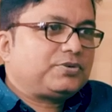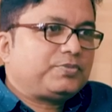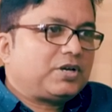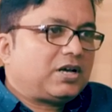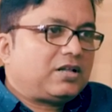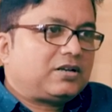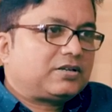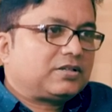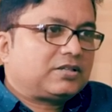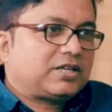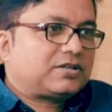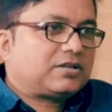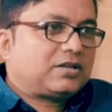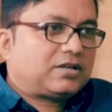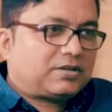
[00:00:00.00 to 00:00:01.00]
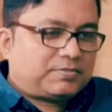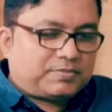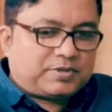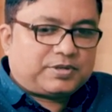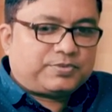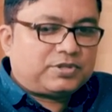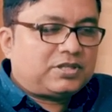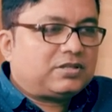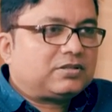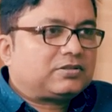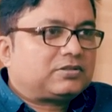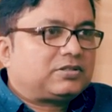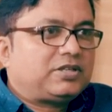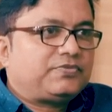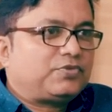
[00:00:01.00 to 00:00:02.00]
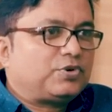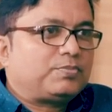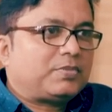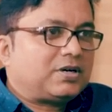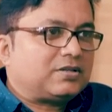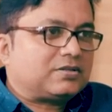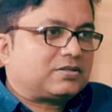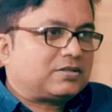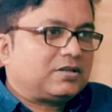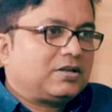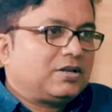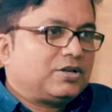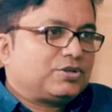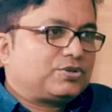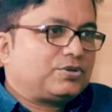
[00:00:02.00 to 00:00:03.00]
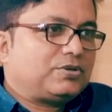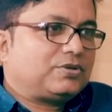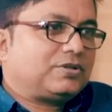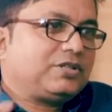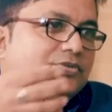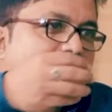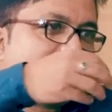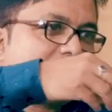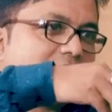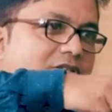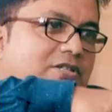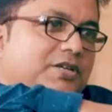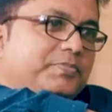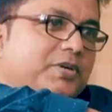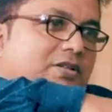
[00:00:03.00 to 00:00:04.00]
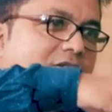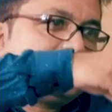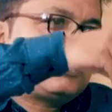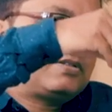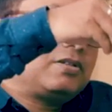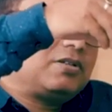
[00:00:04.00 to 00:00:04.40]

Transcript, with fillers: to be held within 3-4 months. So you are just keeping this